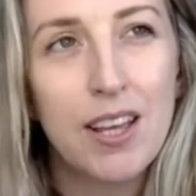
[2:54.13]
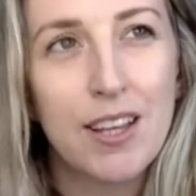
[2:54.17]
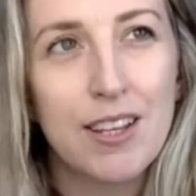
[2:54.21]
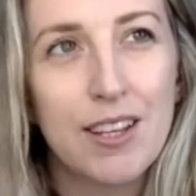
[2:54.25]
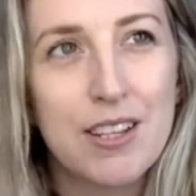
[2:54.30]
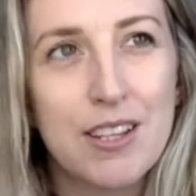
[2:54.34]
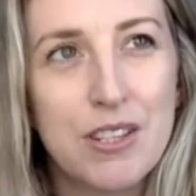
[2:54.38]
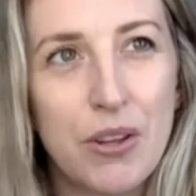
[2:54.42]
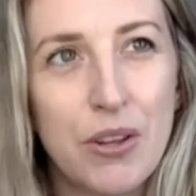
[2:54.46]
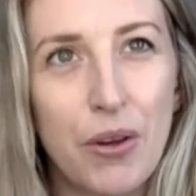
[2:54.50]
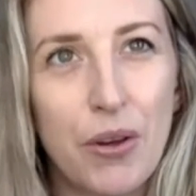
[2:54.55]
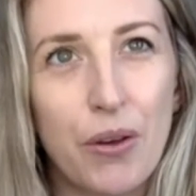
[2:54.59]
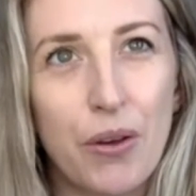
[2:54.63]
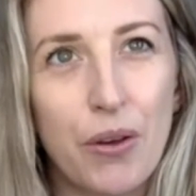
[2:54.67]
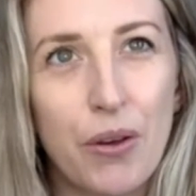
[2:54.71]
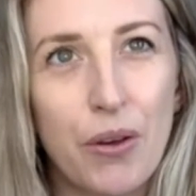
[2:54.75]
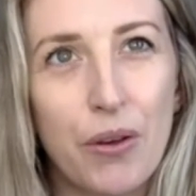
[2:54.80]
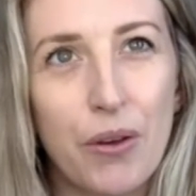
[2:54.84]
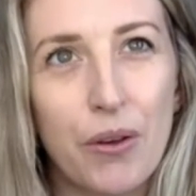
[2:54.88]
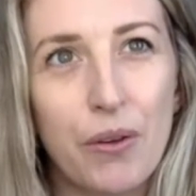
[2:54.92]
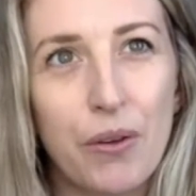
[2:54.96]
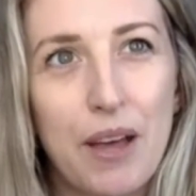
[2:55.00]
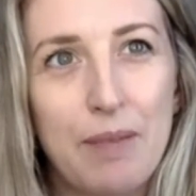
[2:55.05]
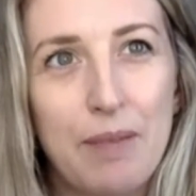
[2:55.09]
So
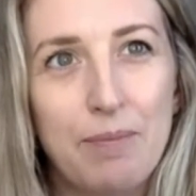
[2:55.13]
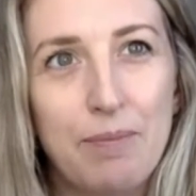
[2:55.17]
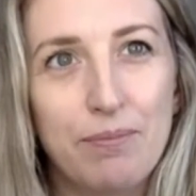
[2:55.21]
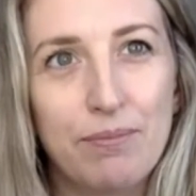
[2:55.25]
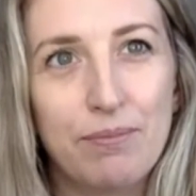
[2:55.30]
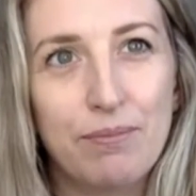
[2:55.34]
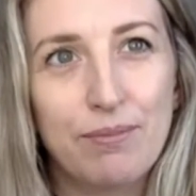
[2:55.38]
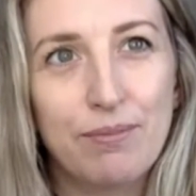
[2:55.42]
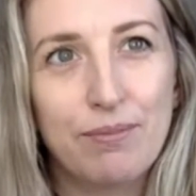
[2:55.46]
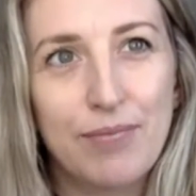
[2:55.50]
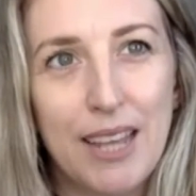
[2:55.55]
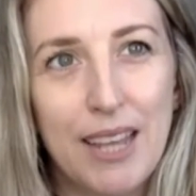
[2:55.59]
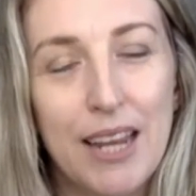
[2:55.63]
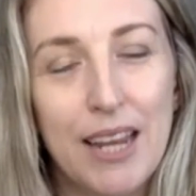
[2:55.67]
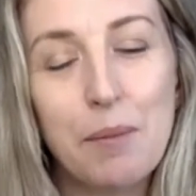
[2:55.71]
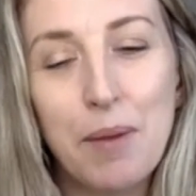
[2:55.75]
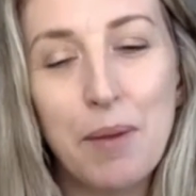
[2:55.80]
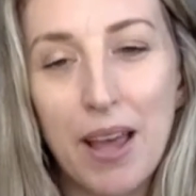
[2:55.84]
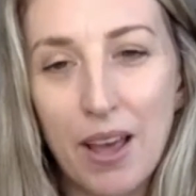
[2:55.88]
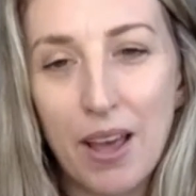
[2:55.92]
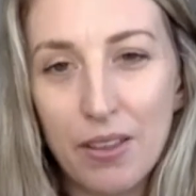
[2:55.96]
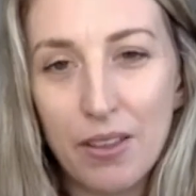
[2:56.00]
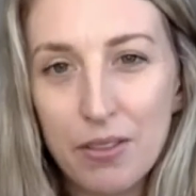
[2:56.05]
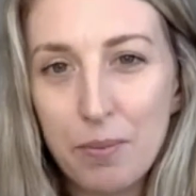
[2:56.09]

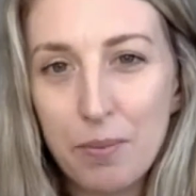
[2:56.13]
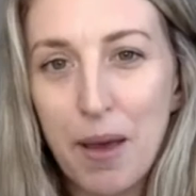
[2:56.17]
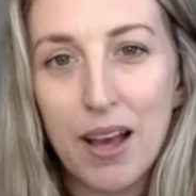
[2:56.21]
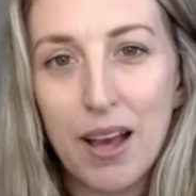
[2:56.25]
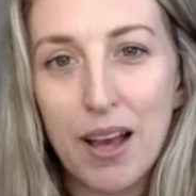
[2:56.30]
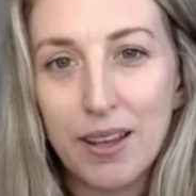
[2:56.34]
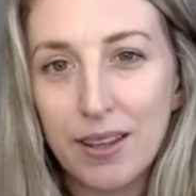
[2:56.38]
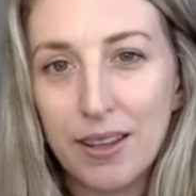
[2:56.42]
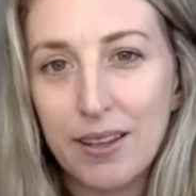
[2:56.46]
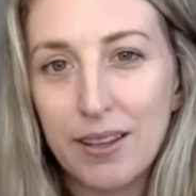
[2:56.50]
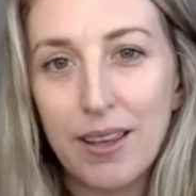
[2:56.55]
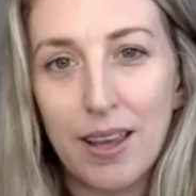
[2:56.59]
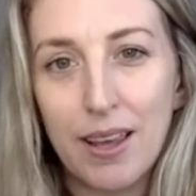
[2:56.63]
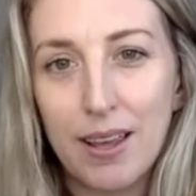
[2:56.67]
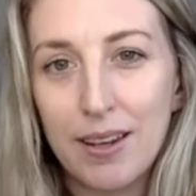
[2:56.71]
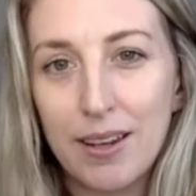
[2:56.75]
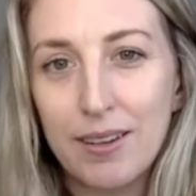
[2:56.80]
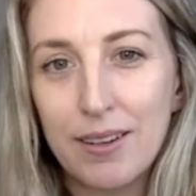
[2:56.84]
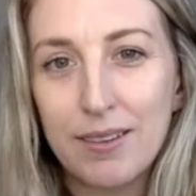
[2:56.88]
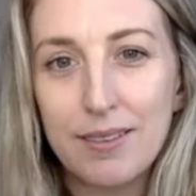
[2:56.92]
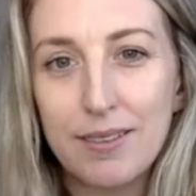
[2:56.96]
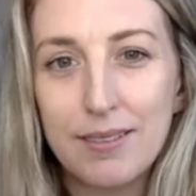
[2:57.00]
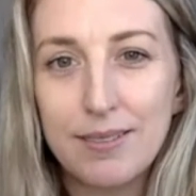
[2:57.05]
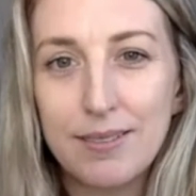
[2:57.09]
getting my health back
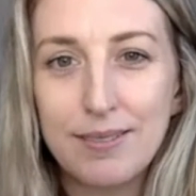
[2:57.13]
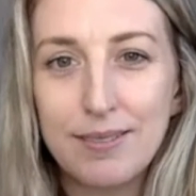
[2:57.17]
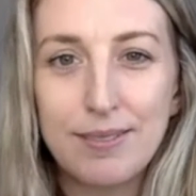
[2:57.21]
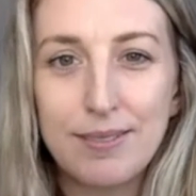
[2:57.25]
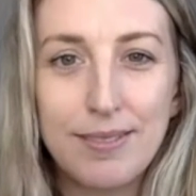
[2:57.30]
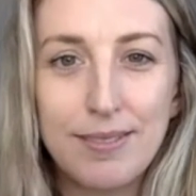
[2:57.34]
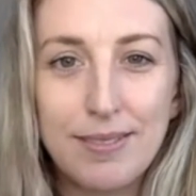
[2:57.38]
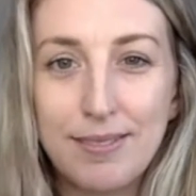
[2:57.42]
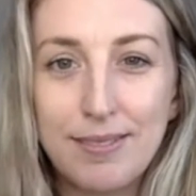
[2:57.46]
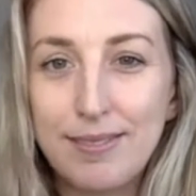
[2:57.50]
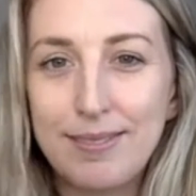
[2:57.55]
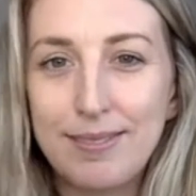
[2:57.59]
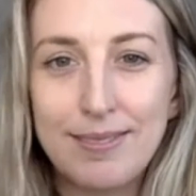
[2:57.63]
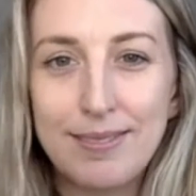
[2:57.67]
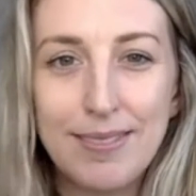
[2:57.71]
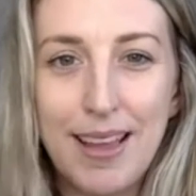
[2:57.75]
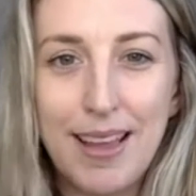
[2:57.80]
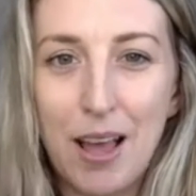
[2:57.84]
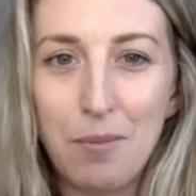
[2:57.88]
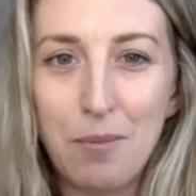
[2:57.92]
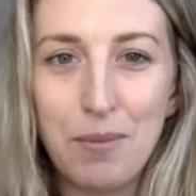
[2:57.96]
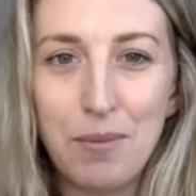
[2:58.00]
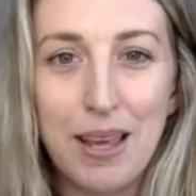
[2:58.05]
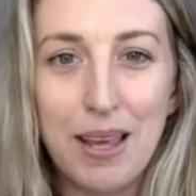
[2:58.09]
again
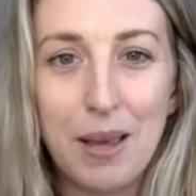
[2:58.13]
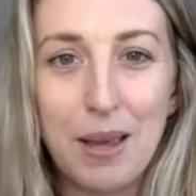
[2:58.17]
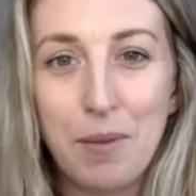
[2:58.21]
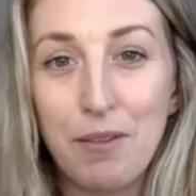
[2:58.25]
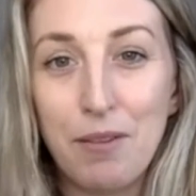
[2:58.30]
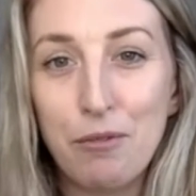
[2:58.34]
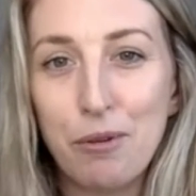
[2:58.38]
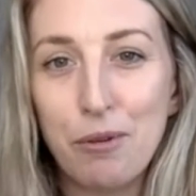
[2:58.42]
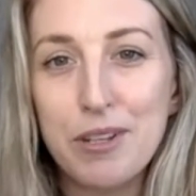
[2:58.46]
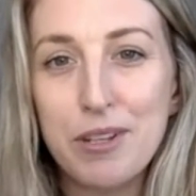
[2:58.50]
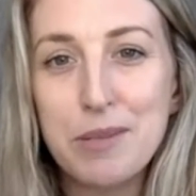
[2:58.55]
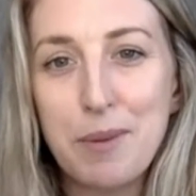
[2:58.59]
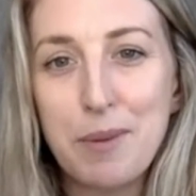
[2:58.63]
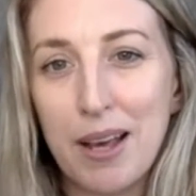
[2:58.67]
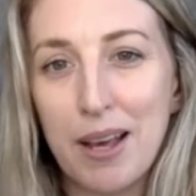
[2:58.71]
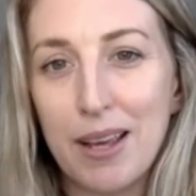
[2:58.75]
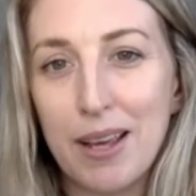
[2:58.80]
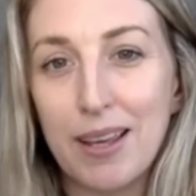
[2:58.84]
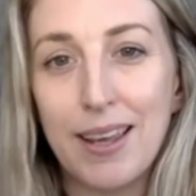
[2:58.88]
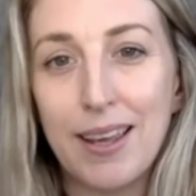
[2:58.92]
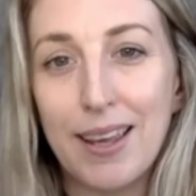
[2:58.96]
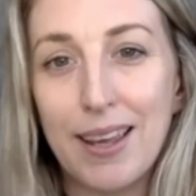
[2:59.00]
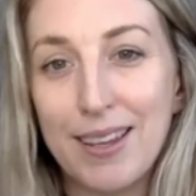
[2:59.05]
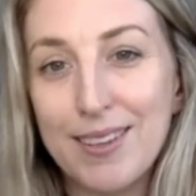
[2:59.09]
helped me get my voice back
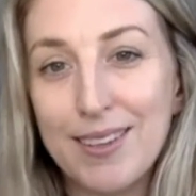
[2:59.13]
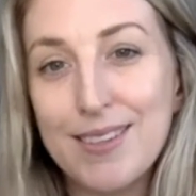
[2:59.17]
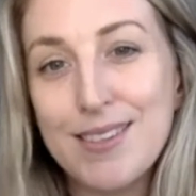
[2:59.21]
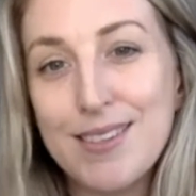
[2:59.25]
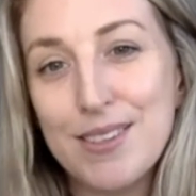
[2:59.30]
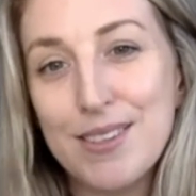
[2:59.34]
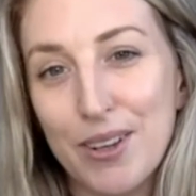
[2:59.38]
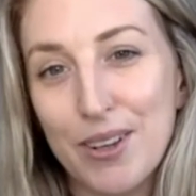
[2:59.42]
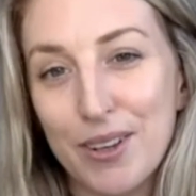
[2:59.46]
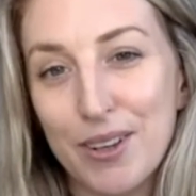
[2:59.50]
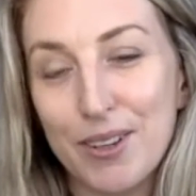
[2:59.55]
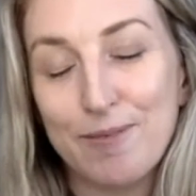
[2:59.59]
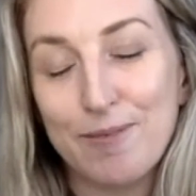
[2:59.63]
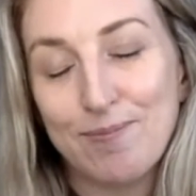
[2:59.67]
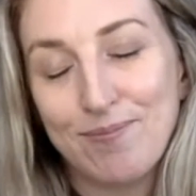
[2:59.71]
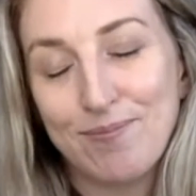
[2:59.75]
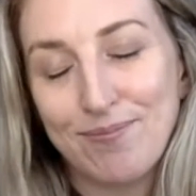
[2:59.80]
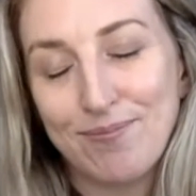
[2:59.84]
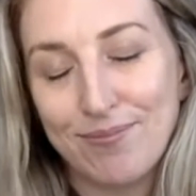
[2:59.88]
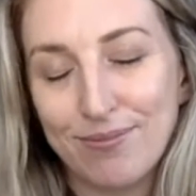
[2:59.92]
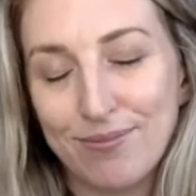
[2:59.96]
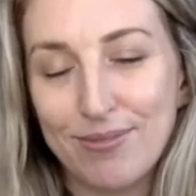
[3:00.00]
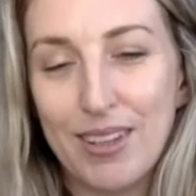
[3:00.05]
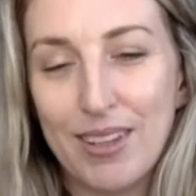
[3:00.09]
again. So,
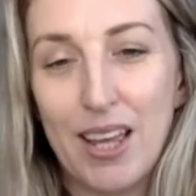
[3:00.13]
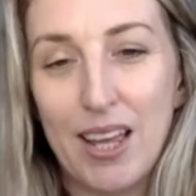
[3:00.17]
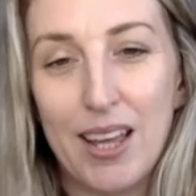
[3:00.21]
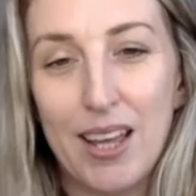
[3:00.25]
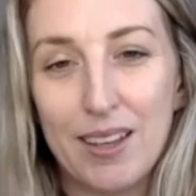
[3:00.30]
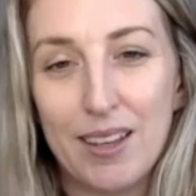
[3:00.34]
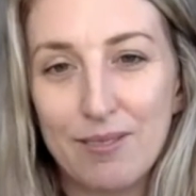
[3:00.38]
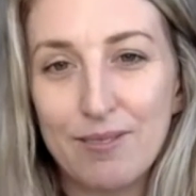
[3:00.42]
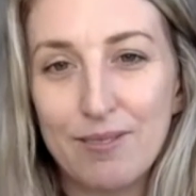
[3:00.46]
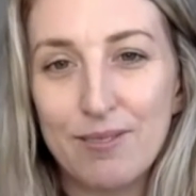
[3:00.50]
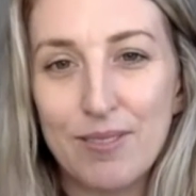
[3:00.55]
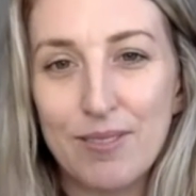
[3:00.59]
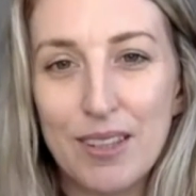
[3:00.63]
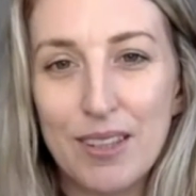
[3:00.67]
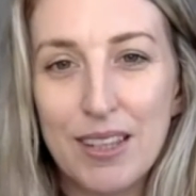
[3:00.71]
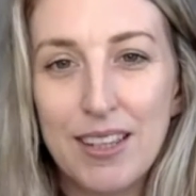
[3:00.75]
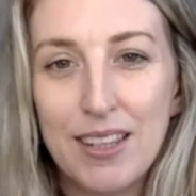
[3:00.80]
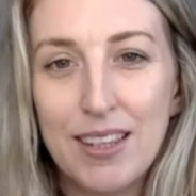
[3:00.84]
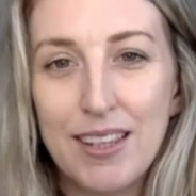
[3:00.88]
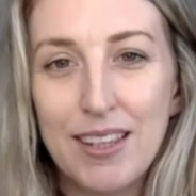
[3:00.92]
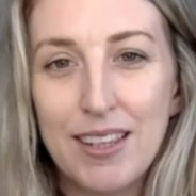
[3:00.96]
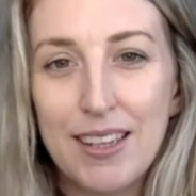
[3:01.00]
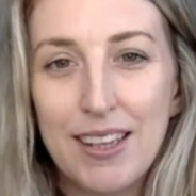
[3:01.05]
yeah.